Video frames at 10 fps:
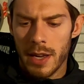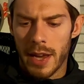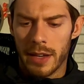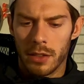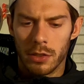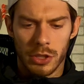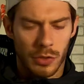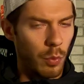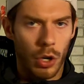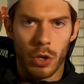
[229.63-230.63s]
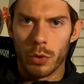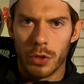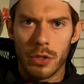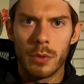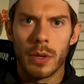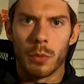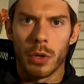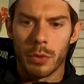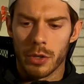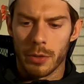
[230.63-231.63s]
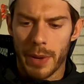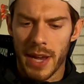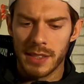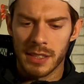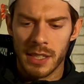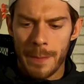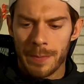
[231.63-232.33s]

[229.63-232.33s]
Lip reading: and it'll just work with you and work with your pace,